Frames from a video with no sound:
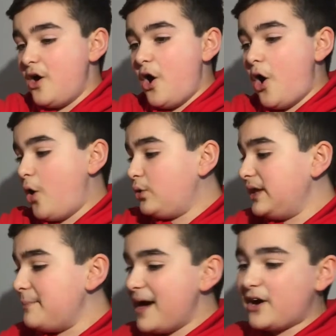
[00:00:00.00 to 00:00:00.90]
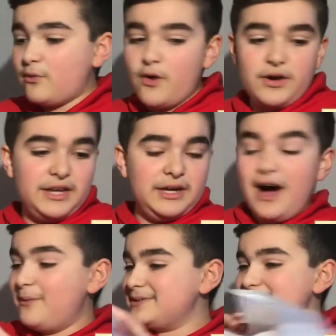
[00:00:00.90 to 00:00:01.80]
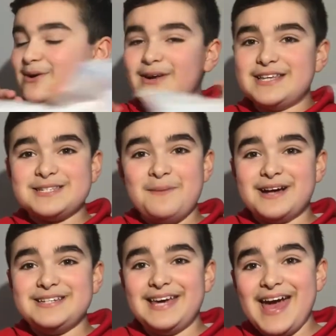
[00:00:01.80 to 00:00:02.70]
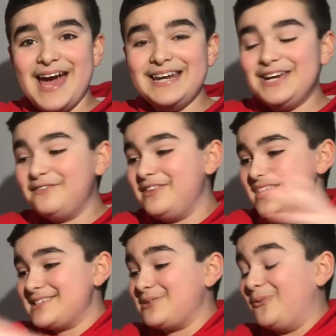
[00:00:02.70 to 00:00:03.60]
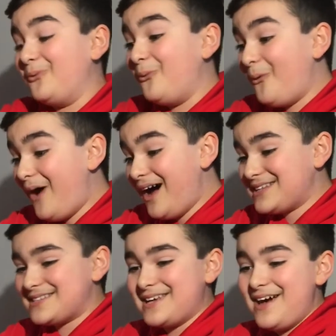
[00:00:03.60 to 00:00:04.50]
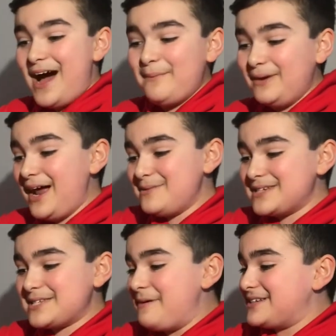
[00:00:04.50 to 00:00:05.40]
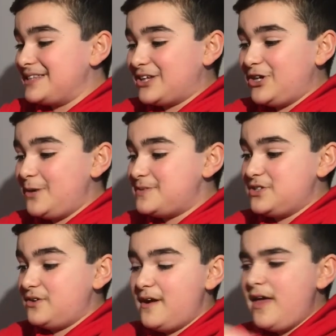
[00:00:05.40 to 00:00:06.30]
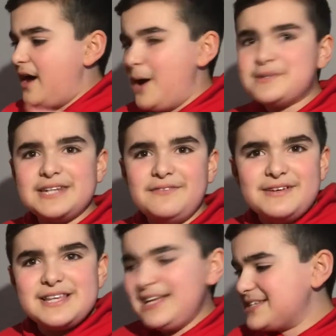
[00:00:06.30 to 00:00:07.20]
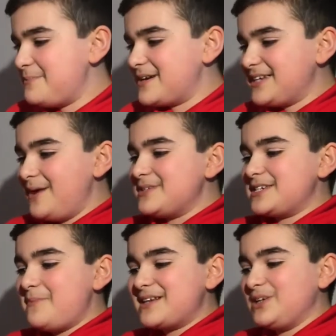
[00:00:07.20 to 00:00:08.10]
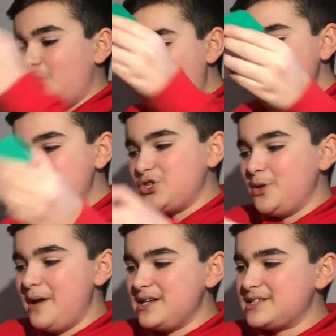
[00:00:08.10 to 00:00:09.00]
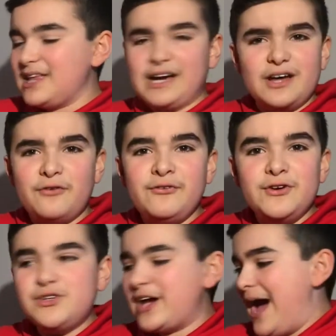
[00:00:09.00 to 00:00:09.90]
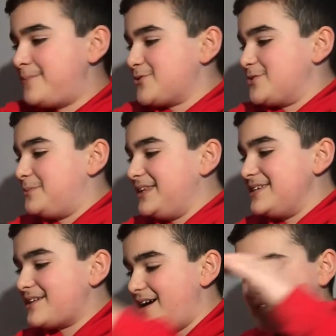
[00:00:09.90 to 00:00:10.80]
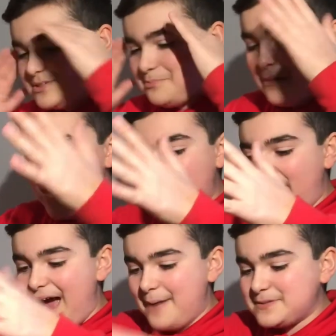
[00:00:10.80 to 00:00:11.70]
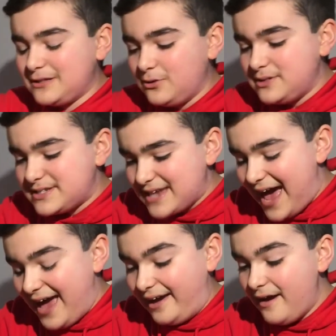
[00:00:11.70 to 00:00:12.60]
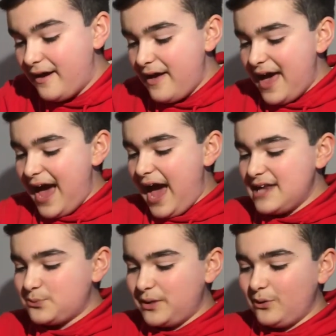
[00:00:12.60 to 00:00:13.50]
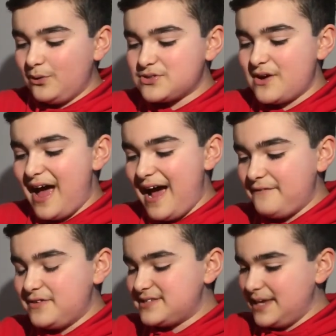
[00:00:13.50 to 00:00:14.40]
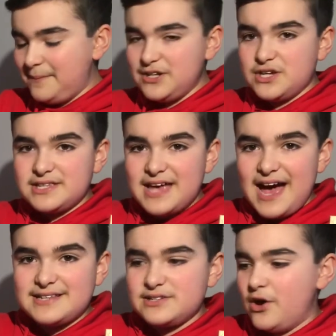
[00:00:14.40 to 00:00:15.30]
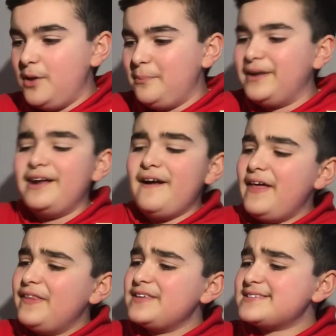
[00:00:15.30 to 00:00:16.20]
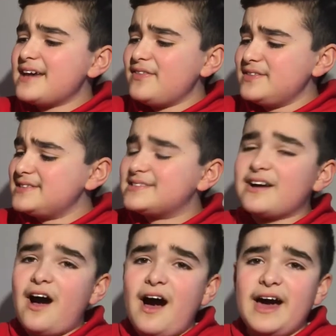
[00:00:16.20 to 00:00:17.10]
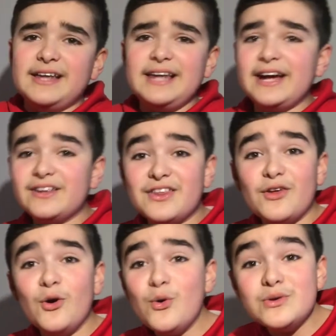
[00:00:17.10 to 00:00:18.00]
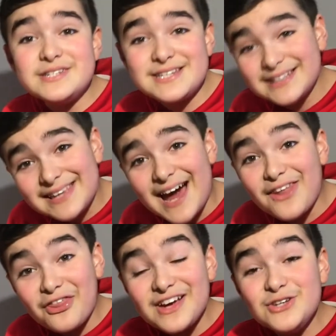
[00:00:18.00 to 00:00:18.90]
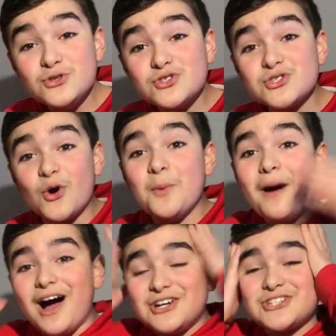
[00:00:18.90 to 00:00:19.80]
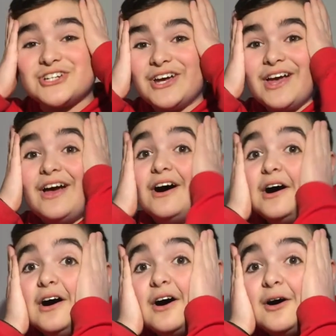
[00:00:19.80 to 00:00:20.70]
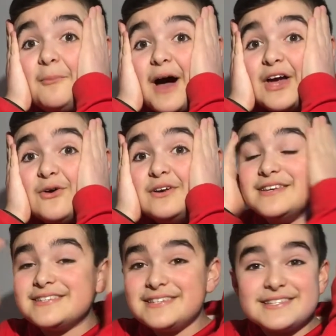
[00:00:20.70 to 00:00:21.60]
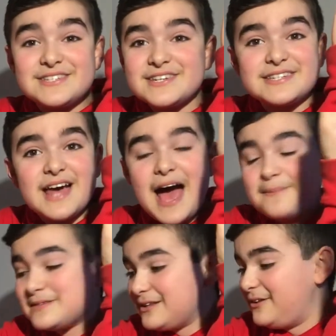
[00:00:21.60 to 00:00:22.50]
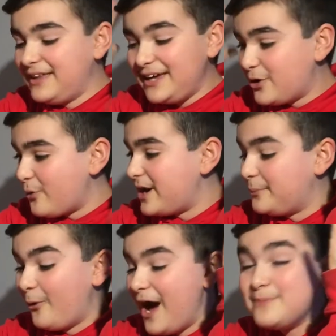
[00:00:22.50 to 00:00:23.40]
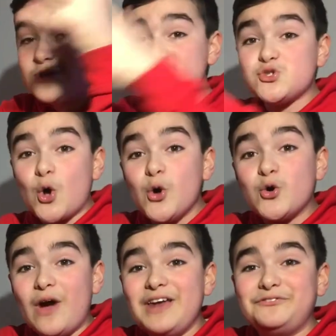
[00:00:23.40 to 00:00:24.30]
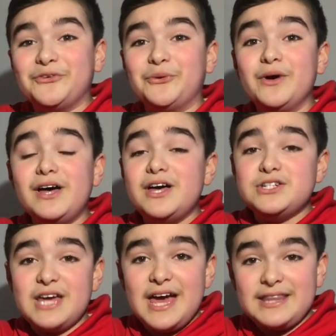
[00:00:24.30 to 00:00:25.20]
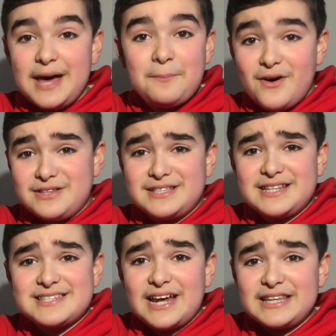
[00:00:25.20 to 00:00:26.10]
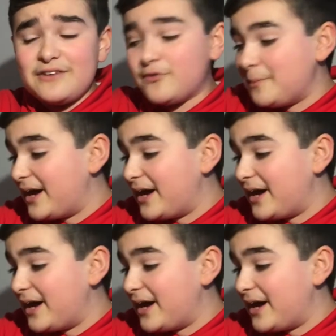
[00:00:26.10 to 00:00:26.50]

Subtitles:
holy macaroni, I was not expecting any of this. What? I mean, I was expecting the cubes, and I wasn't even expecting, I was expecting one tube and just like a few capsules, but these guys just made my absolute day. And we also have the CPGs as known, but the Southern Sky, like who did that? Thank you so much. Oh my goodness, this is just absolutely incredible. I'm so grateful to that person that's done that for me.